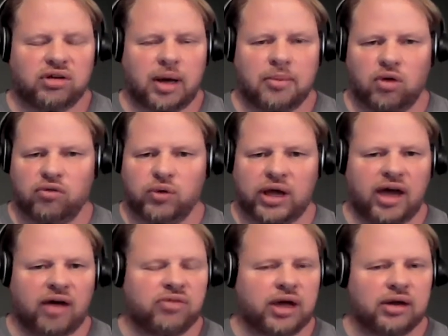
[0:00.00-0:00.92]
I don't know if we
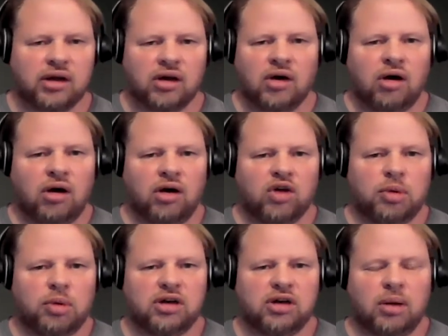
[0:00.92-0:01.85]
have that audio,
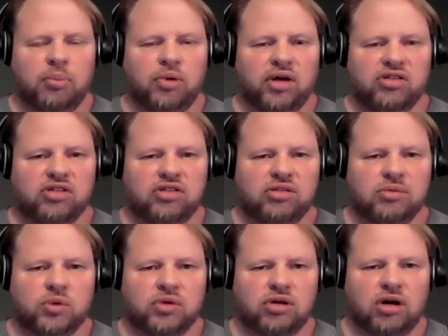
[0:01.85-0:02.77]
but Don Preston
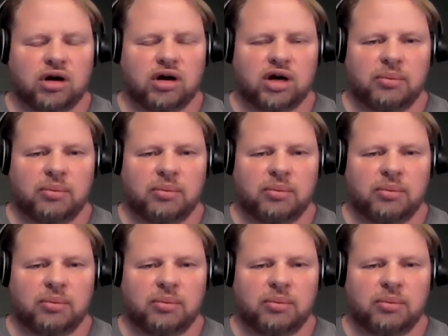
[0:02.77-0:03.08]
was talking